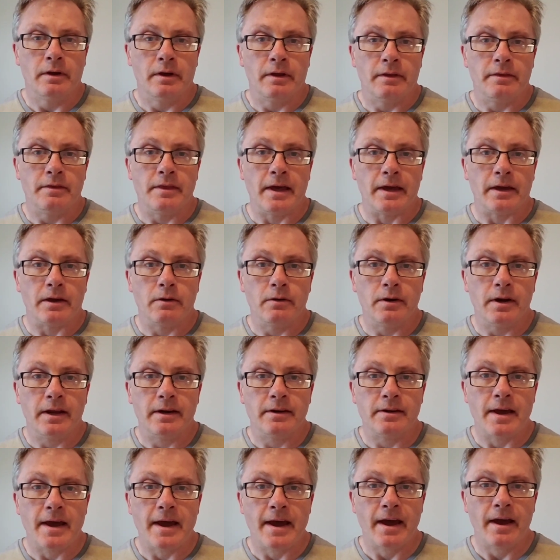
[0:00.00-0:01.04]
that you need
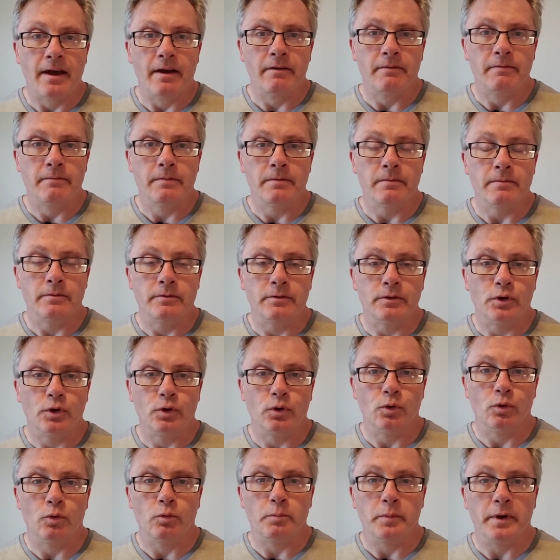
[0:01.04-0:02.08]
to have
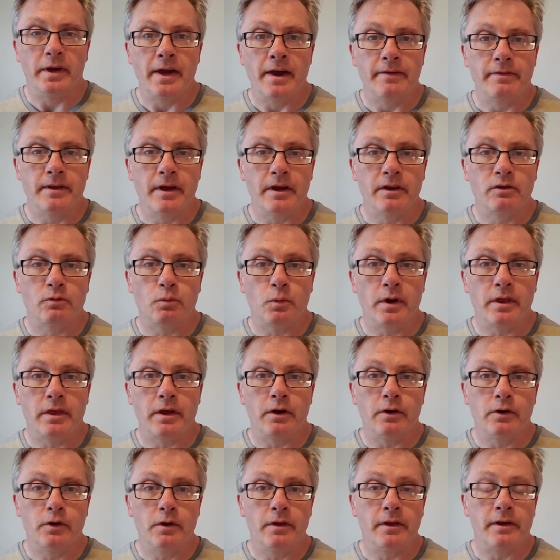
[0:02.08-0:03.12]
to begin this, whether
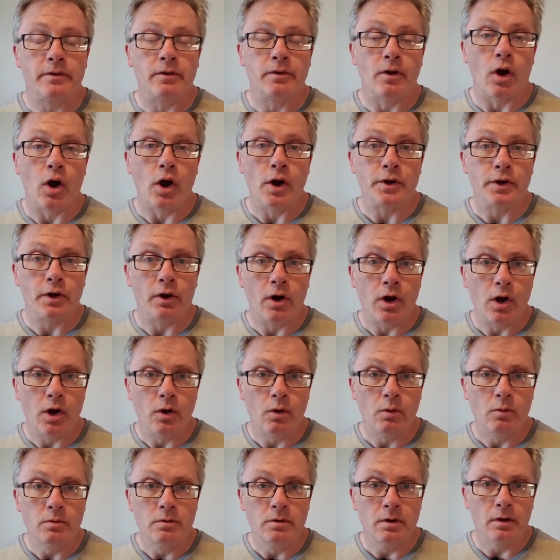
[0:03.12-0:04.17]
you do this on your
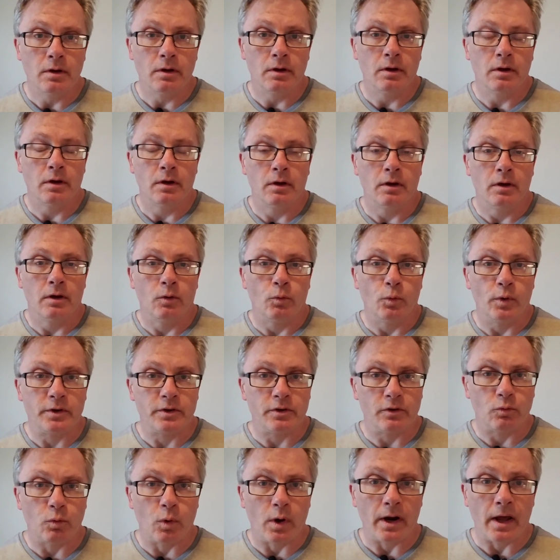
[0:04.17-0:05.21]
own, which
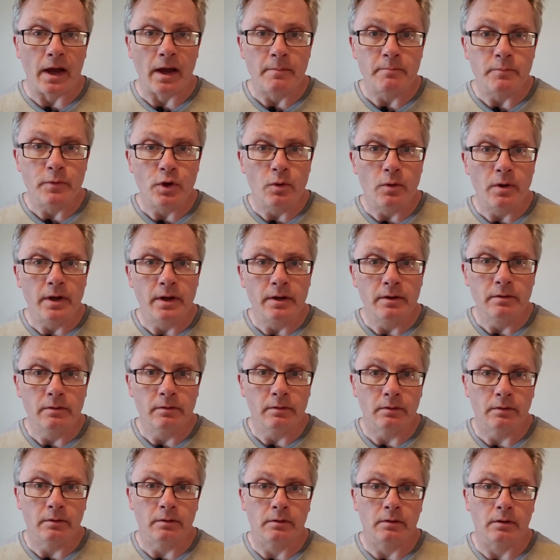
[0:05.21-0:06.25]
is what I'm doing.
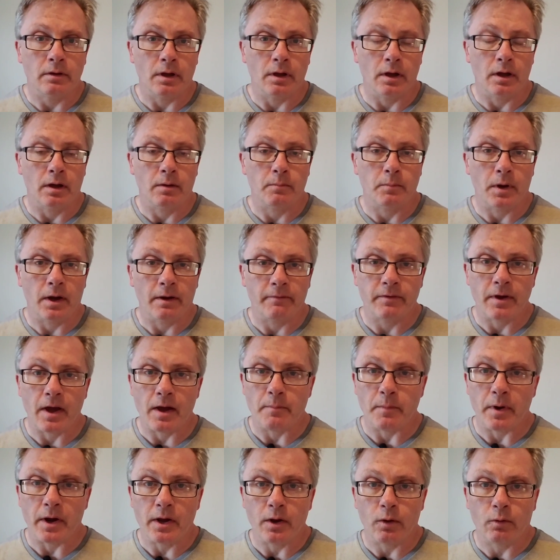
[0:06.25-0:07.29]
I've got
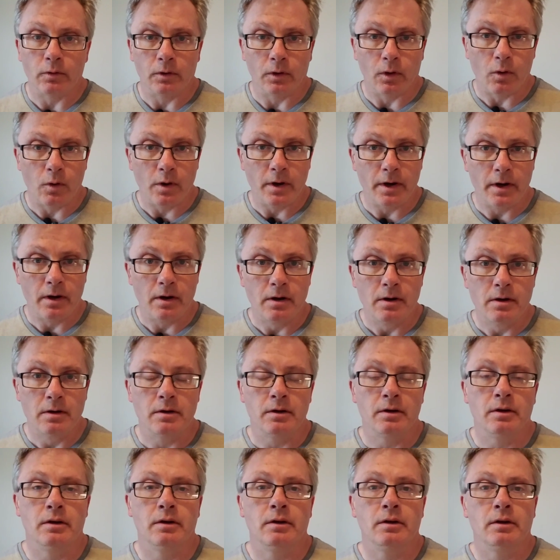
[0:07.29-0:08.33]
my own lawyer.
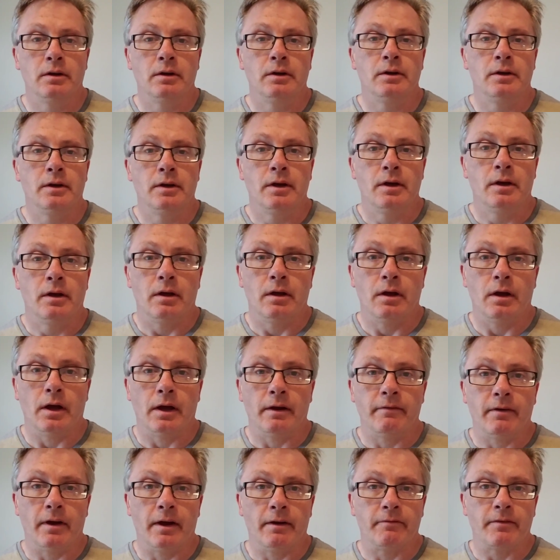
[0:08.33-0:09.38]

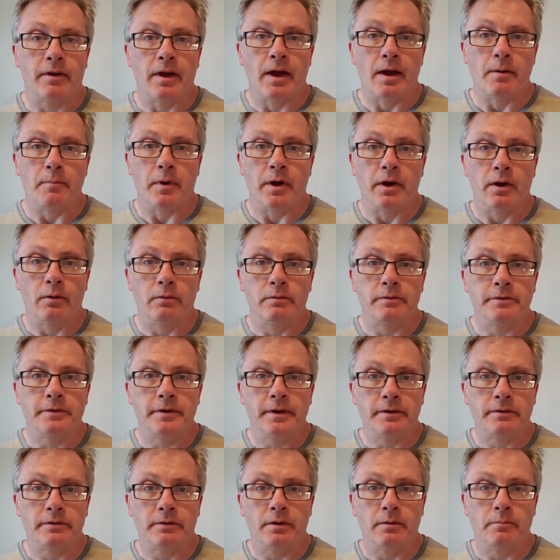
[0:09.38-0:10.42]
I've got my own
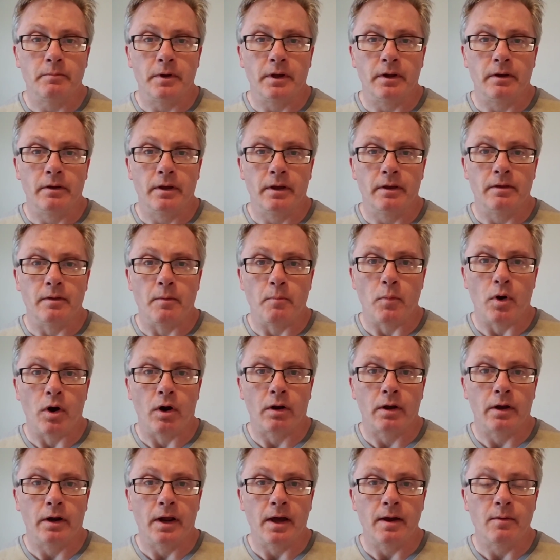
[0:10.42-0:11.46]
system in the
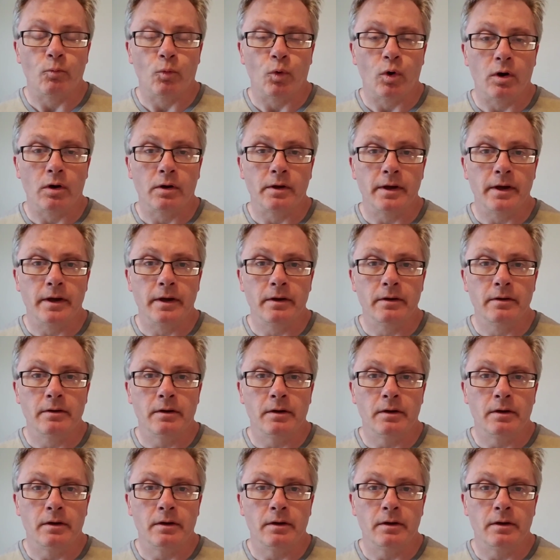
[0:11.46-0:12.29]
market I'm working.